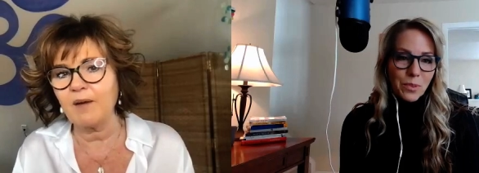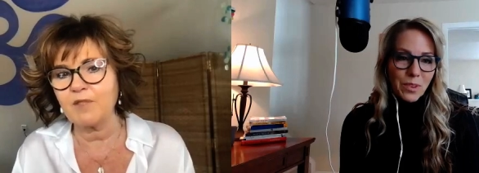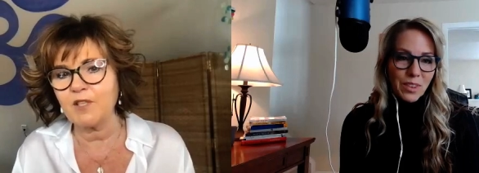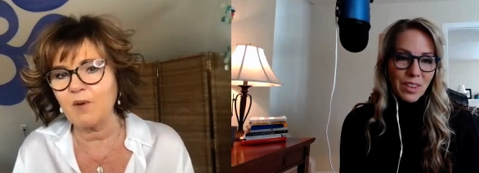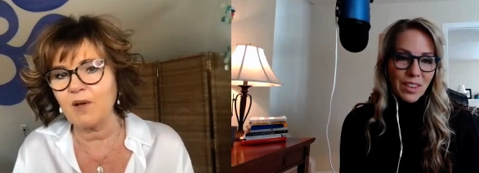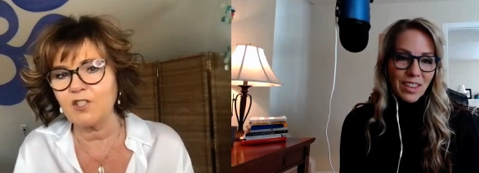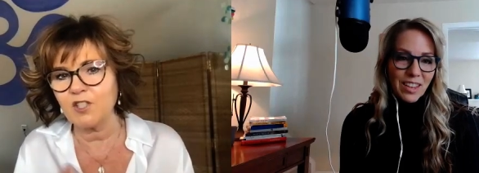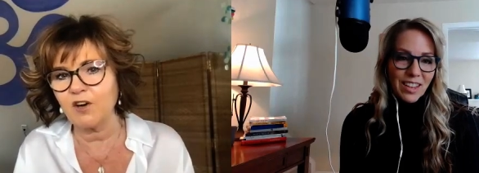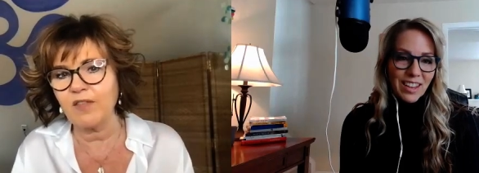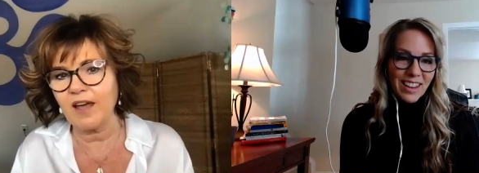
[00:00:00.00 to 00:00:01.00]
Speaker 1: up. So I'll
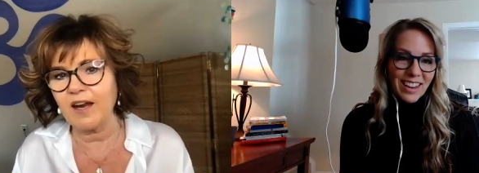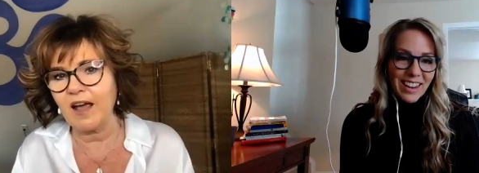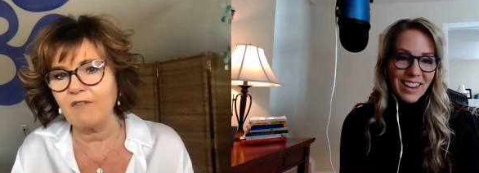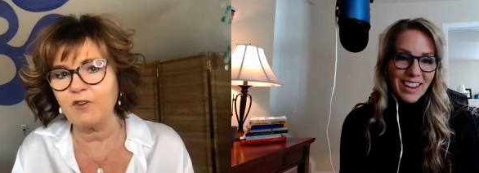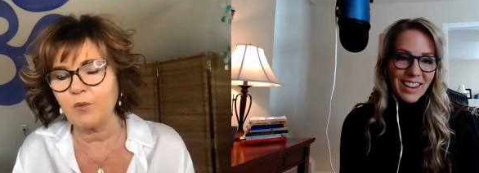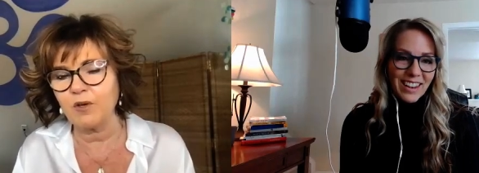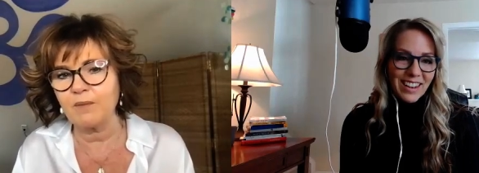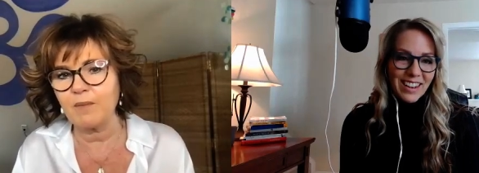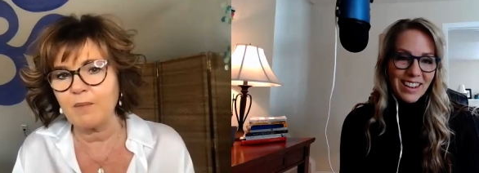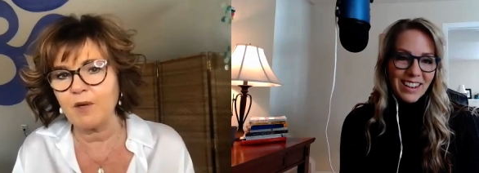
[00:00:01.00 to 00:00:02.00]
share that afterward
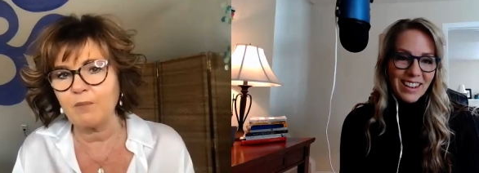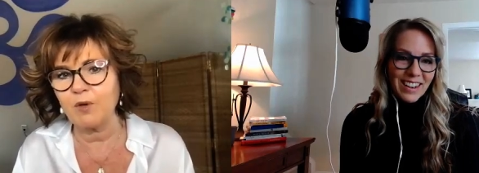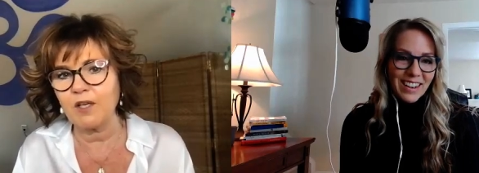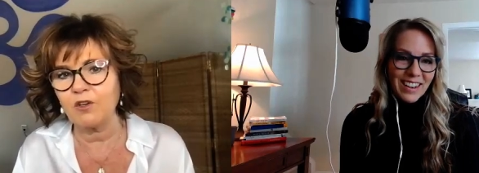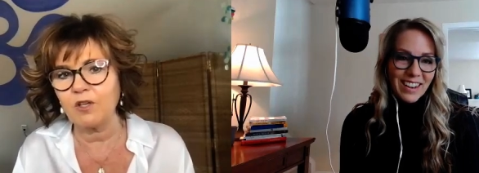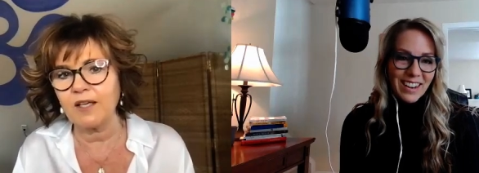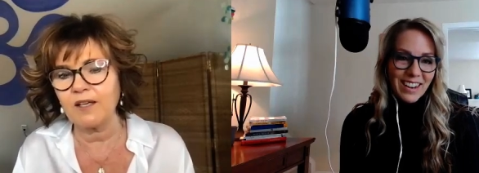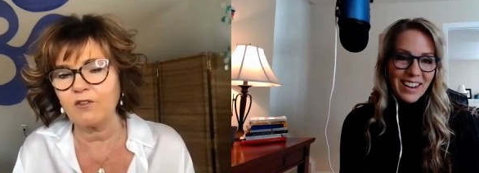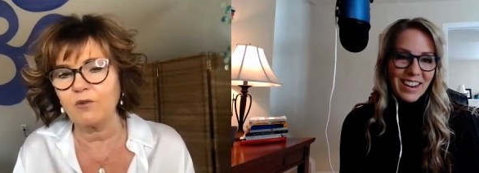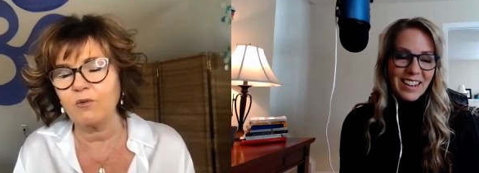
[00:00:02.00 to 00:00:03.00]
and maybe you can put it in your
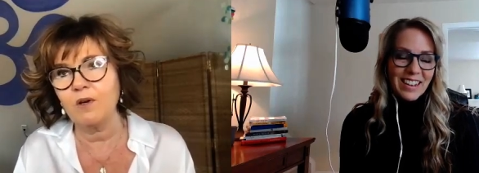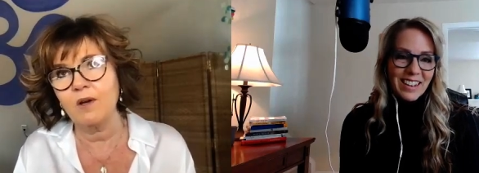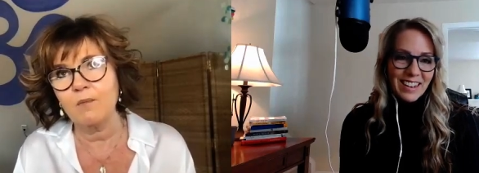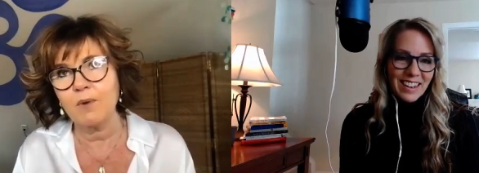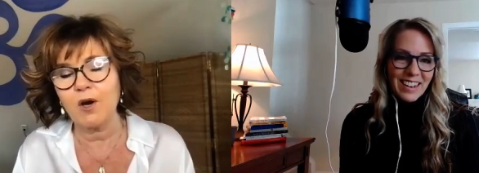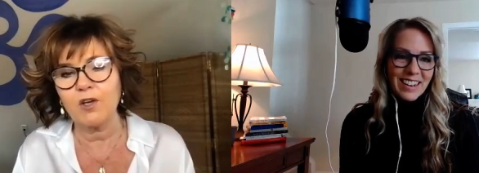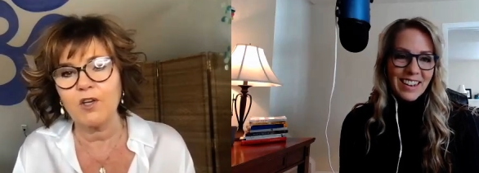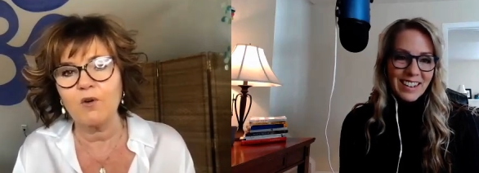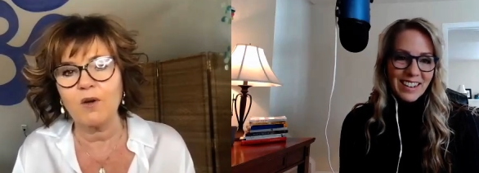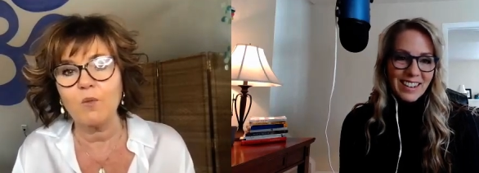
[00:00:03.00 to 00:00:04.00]
link through Park
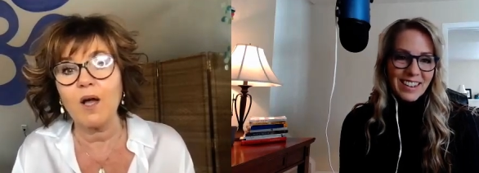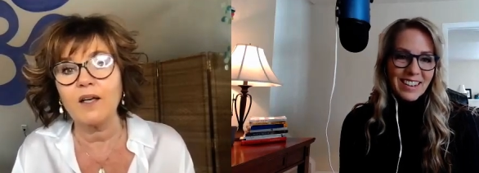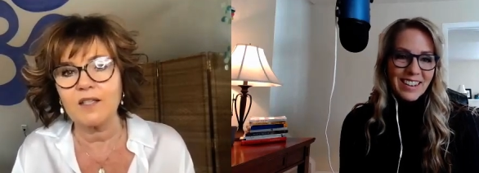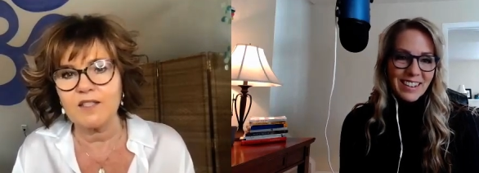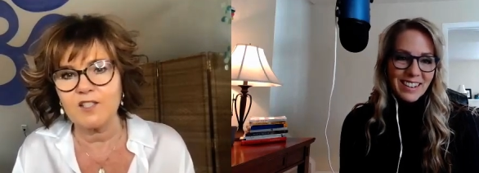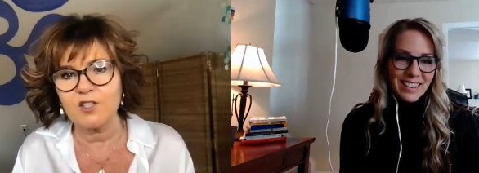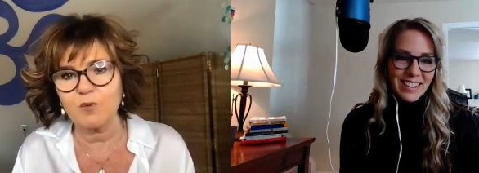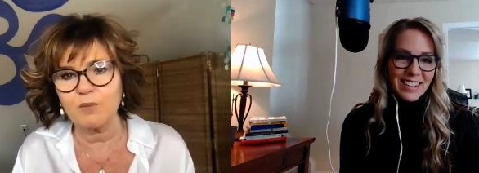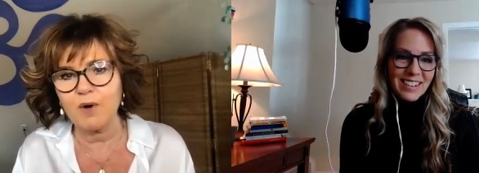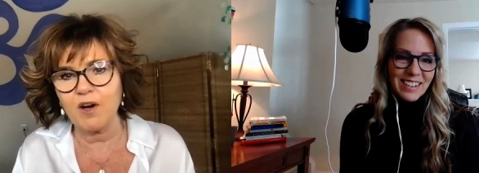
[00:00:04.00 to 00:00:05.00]
Yoga and Wellness in
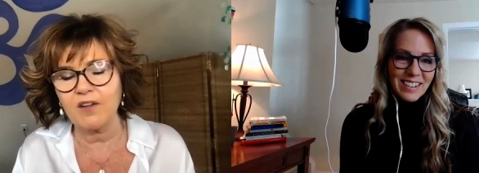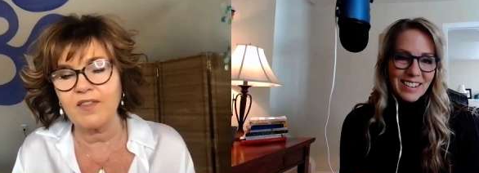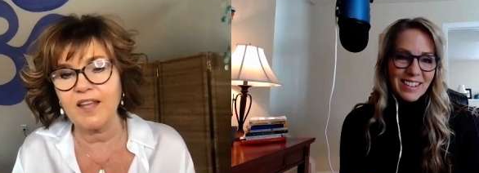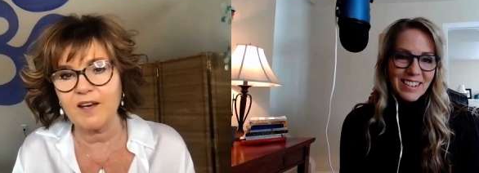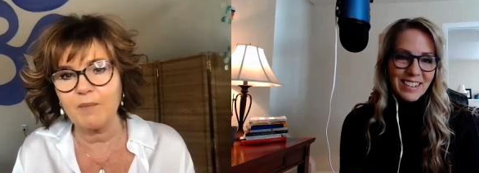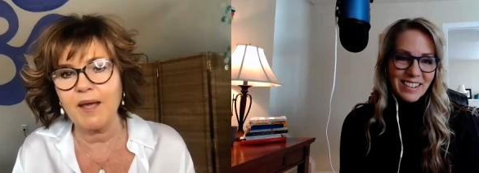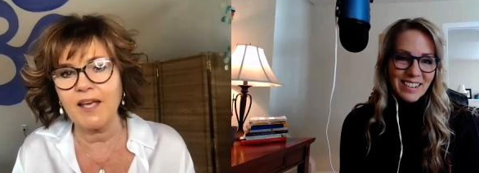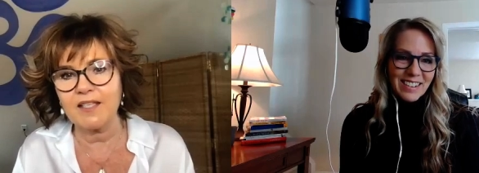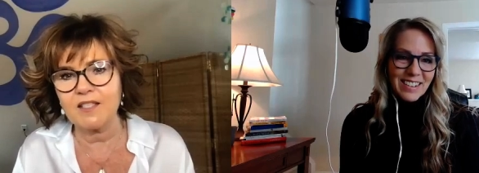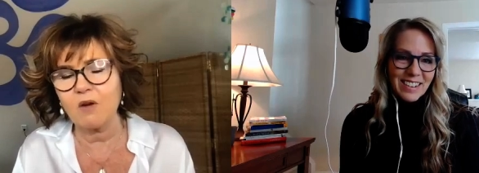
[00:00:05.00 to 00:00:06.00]
Sherwood Park at the end of
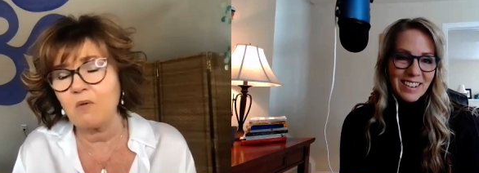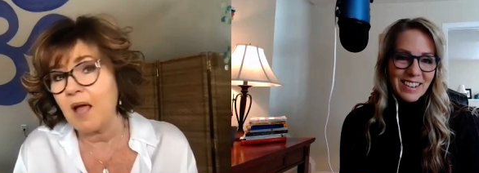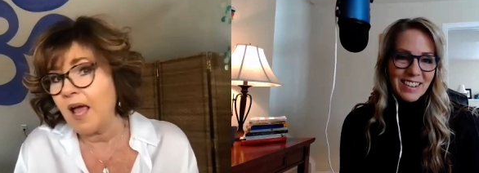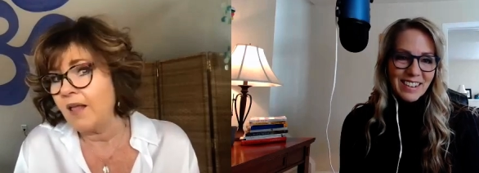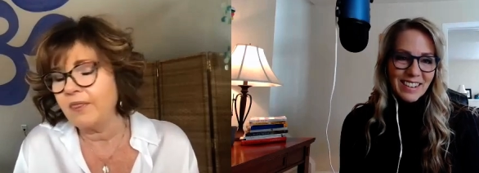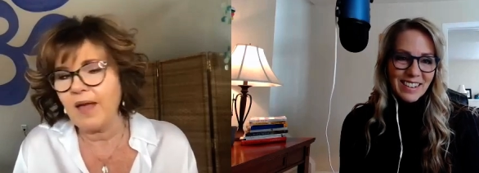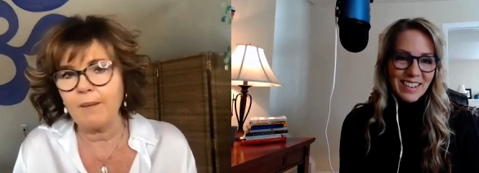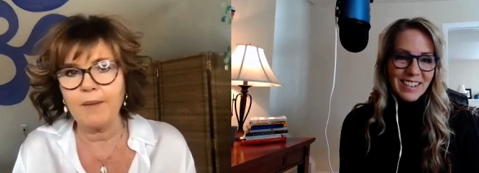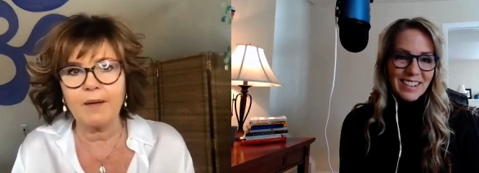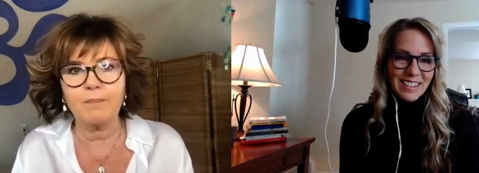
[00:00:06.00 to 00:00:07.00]
May. So
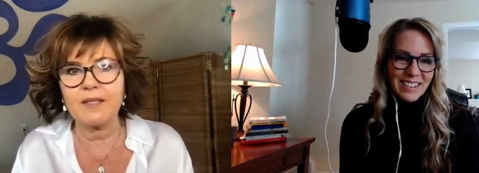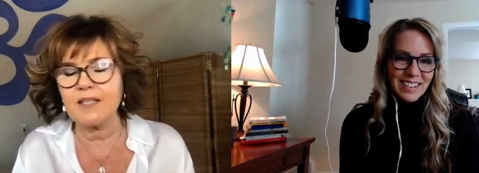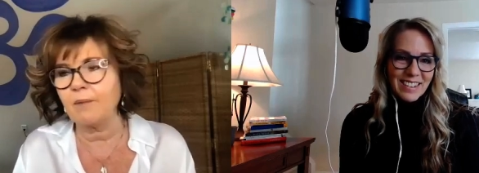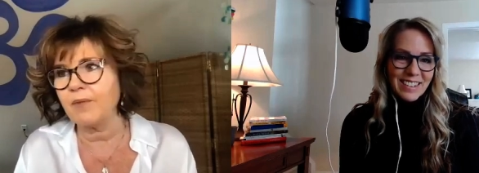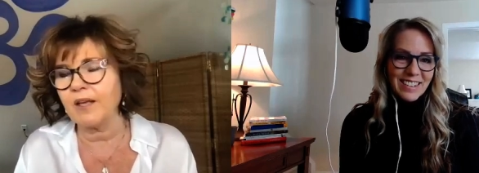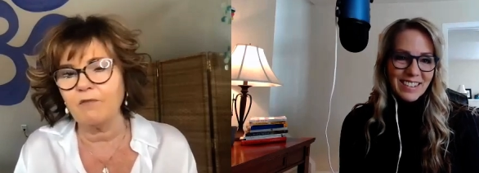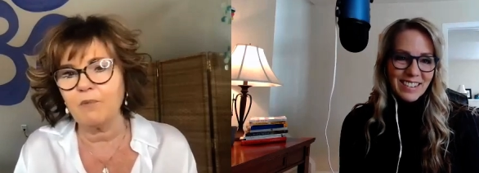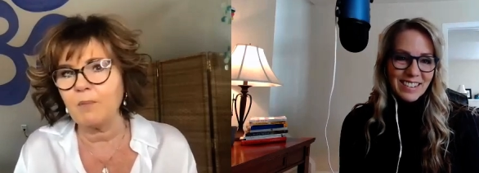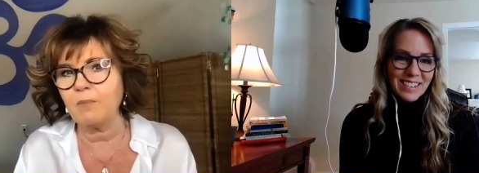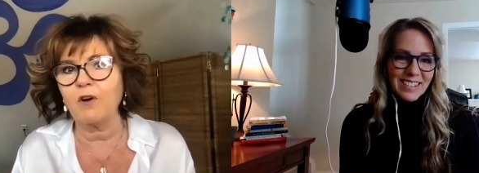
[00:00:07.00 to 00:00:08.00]
that might be something if
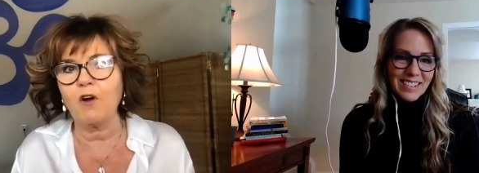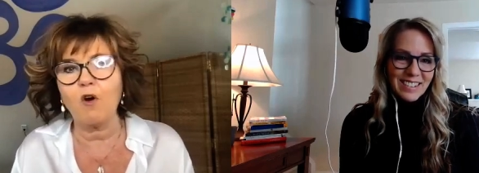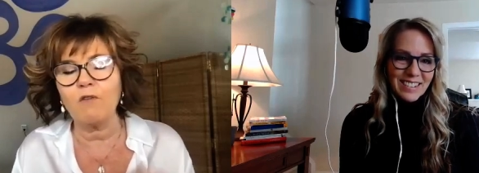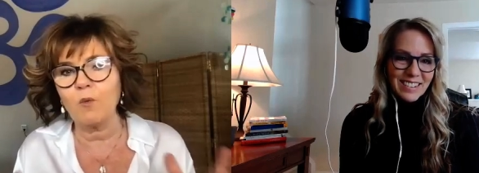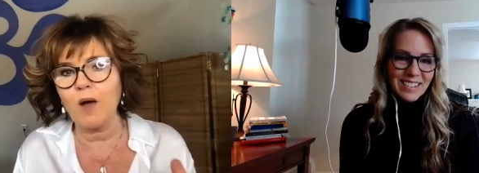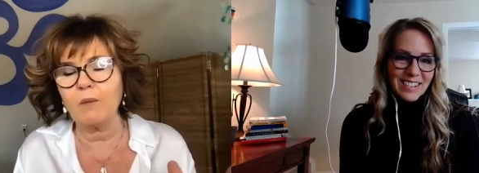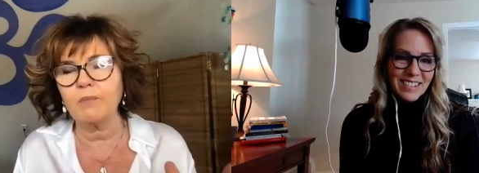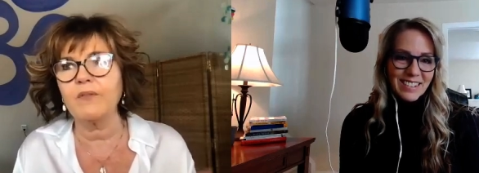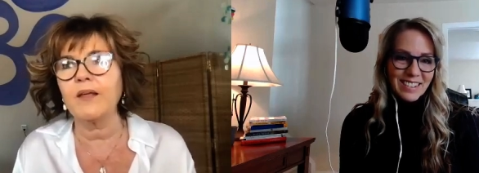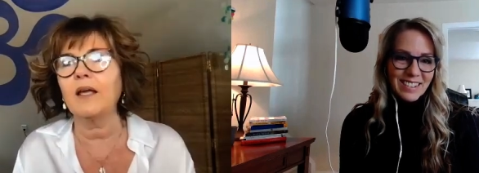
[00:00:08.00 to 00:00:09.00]
people are
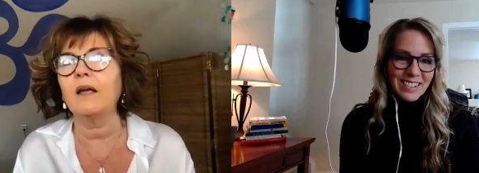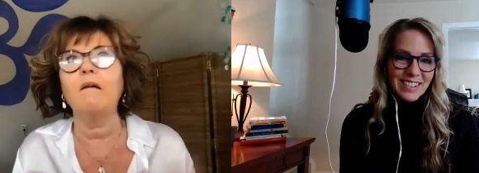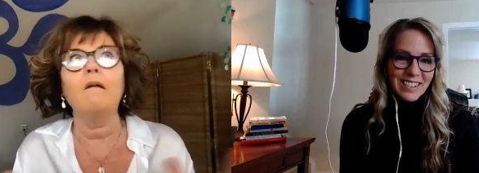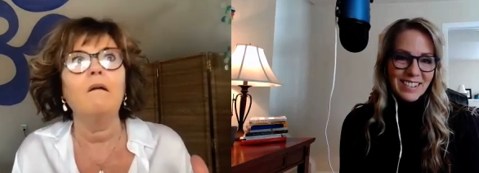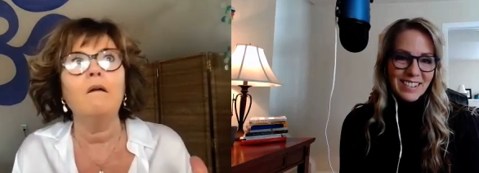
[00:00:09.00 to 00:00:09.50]
overwhelmed and thinking,